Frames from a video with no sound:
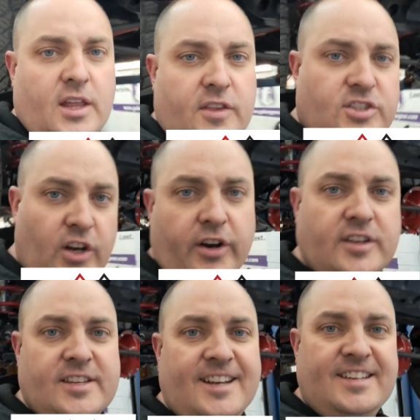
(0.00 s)
the steering
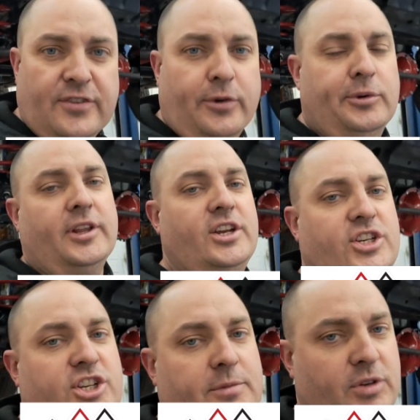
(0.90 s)
is in a different
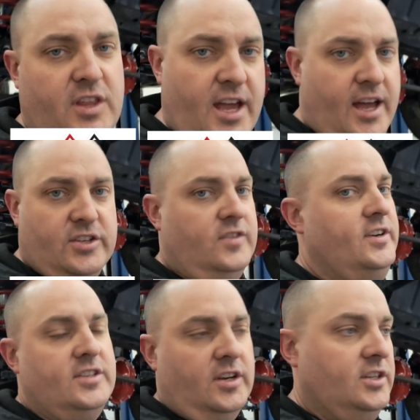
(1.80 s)
relationship to the axle
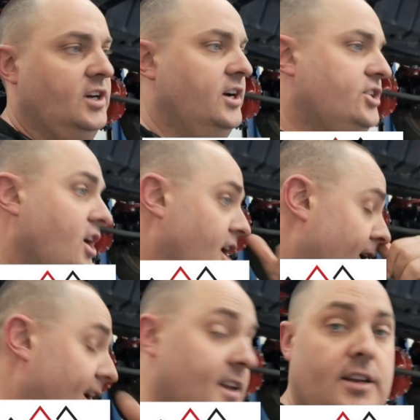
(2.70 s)
than it is on a Dodge.
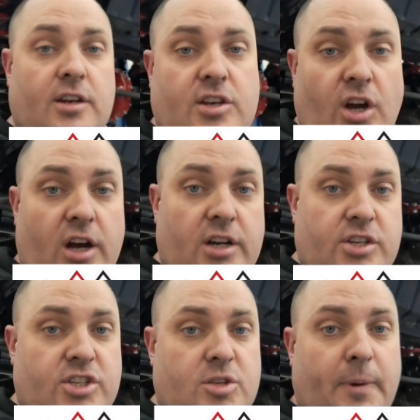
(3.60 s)
And Dodge
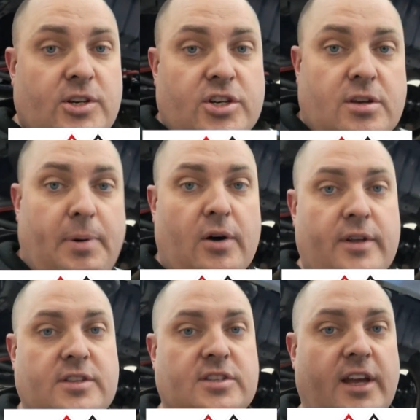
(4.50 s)
suspension
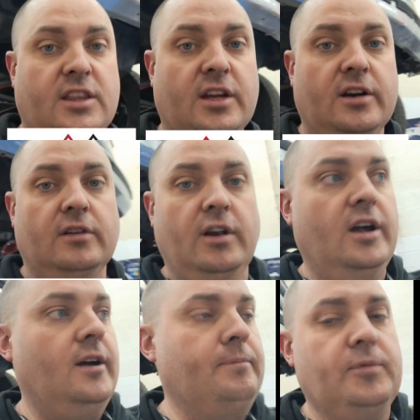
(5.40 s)
components, like their
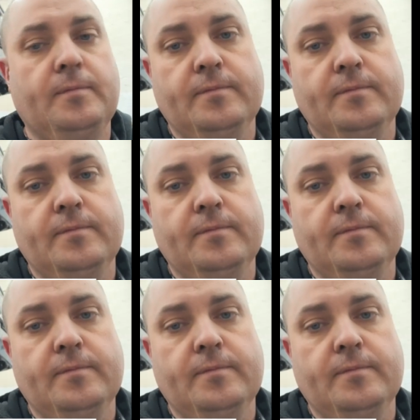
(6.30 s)
um,